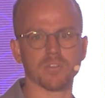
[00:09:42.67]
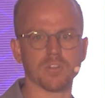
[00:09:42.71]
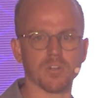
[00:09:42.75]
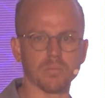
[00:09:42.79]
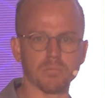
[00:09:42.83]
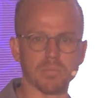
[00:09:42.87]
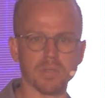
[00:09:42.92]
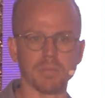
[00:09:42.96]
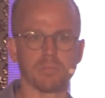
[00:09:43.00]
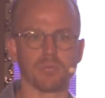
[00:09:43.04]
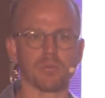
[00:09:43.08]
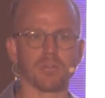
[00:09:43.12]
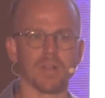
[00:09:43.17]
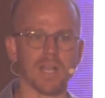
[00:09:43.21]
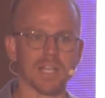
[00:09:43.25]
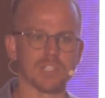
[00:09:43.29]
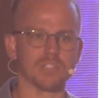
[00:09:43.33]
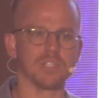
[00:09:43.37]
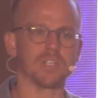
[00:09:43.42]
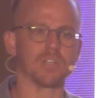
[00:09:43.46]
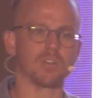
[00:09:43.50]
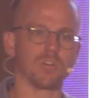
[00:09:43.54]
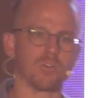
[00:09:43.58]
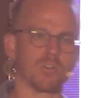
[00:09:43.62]
are people
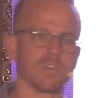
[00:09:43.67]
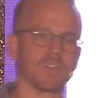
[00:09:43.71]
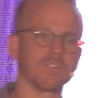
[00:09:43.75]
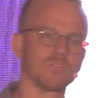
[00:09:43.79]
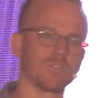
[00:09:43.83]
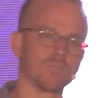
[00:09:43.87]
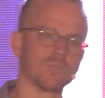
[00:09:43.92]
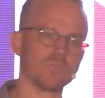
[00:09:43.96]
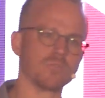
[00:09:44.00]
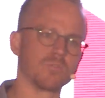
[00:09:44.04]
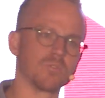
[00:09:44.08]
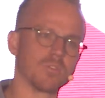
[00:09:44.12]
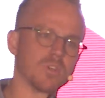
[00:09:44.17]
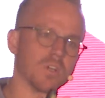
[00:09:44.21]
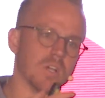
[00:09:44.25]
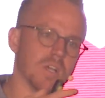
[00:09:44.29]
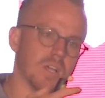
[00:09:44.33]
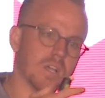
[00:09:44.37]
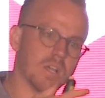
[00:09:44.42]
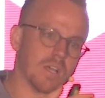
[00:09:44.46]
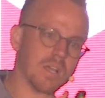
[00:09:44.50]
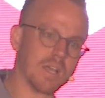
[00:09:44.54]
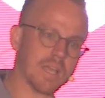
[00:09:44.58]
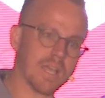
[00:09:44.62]
actually going to
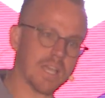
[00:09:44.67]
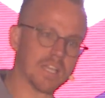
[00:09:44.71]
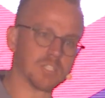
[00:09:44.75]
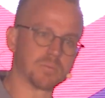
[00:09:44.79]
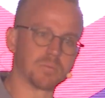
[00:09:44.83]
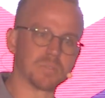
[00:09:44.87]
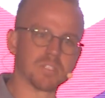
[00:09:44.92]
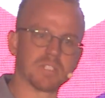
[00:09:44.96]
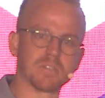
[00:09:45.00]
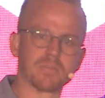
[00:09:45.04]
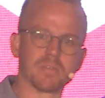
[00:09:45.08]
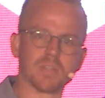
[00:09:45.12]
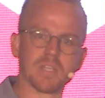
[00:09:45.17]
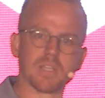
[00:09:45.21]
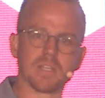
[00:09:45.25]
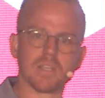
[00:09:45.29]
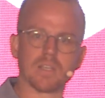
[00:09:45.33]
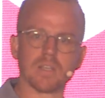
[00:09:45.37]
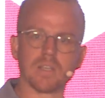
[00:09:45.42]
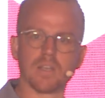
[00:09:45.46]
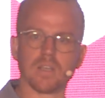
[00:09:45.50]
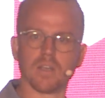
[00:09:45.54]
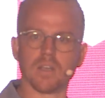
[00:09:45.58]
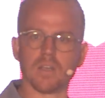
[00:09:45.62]
a specific
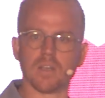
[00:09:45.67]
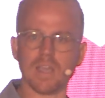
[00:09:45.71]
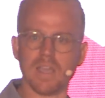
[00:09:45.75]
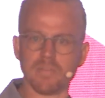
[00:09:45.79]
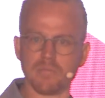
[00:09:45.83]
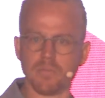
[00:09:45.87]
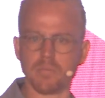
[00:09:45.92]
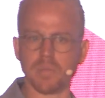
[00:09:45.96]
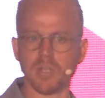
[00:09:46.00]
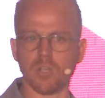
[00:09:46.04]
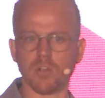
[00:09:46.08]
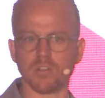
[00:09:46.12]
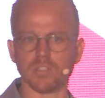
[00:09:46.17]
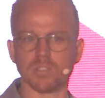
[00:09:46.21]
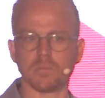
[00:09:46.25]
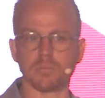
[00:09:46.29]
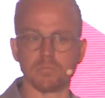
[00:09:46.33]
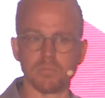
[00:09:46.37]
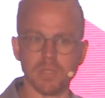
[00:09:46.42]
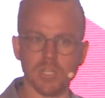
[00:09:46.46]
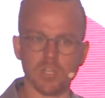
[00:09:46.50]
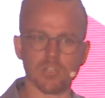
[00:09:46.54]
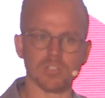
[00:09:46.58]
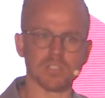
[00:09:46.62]
F&B concept
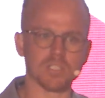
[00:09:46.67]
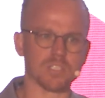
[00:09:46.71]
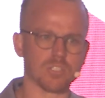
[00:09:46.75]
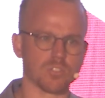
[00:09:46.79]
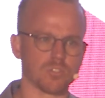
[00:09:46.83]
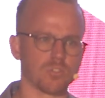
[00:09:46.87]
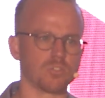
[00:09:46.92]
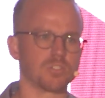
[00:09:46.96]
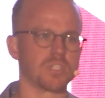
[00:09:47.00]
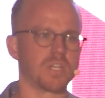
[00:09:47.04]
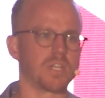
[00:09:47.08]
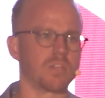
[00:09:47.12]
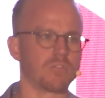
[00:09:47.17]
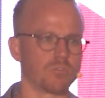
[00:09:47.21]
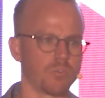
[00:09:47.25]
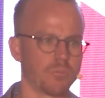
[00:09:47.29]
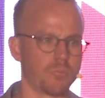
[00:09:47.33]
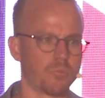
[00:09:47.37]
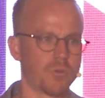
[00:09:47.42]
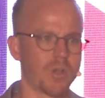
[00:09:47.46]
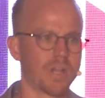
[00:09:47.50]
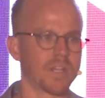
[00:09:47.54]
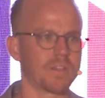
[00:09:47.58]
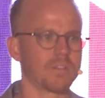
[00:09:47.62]
because it's associated to a
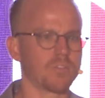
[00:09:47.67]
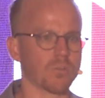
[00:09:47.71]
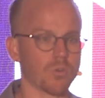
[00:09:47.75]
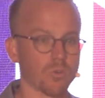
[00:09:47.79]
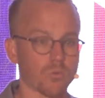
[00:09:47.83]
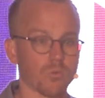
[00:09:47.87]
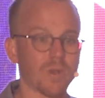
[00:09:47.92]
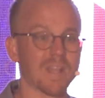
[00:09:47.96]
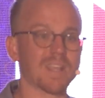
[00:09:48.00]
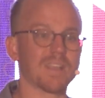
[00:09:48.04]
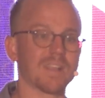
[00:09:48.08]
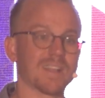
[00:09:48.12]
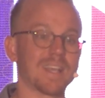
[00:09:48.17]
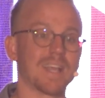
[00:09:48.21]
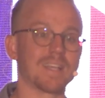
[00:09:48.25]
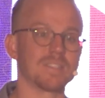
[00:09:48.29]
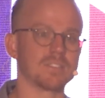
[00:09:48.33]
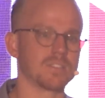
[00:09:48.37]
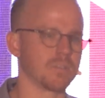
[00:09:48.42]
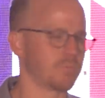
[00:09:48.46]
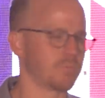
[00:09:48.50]
brand or recognize the